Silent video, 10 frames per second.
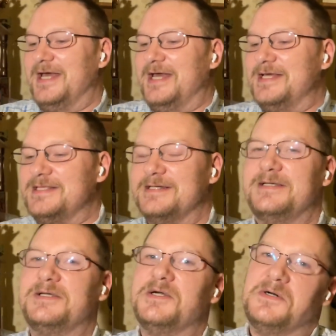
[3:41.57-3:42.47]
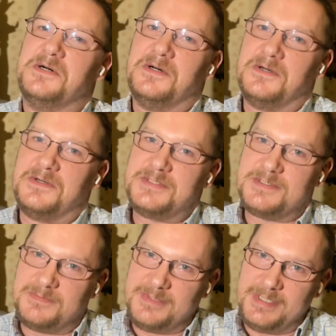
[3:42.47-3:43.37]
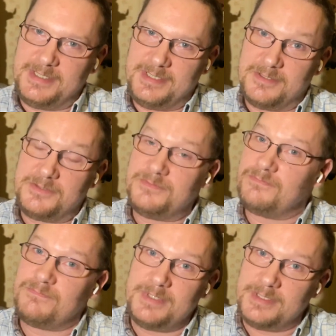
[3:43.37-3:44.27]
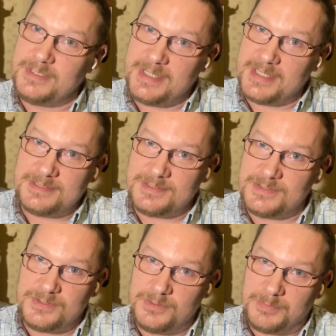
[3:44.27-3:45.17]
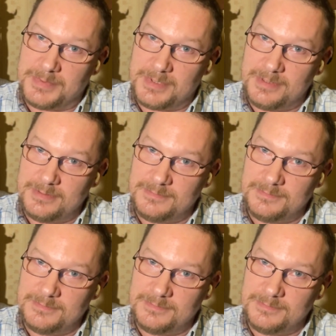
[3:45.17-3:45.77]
It's like, oh, sweetie, are you really that stupid?